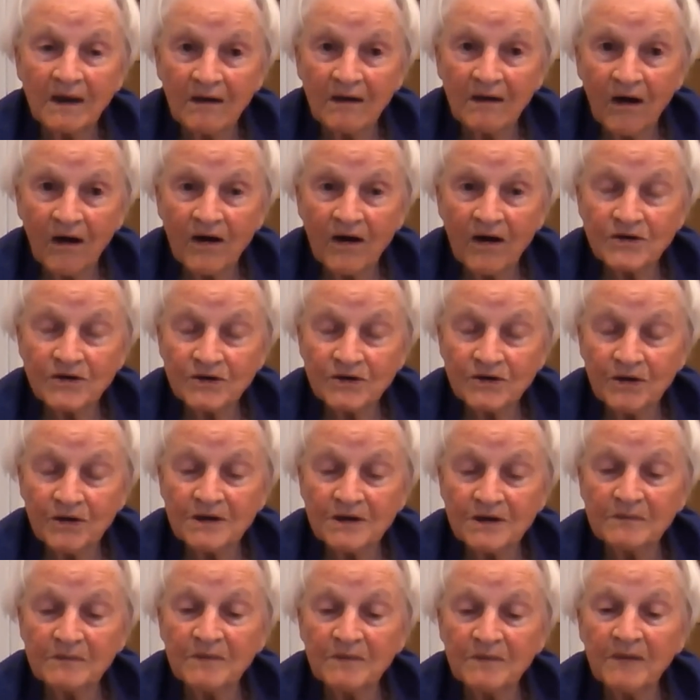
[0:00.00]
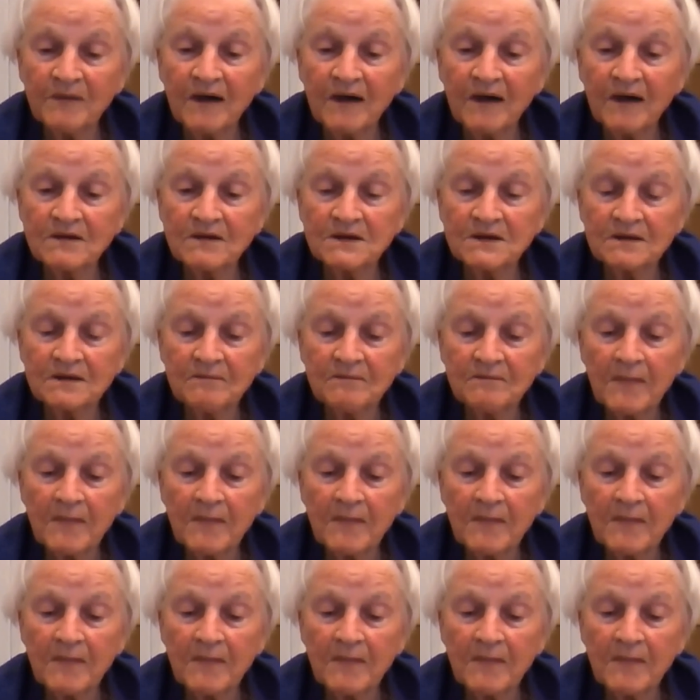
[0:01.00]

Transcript: I told him about it,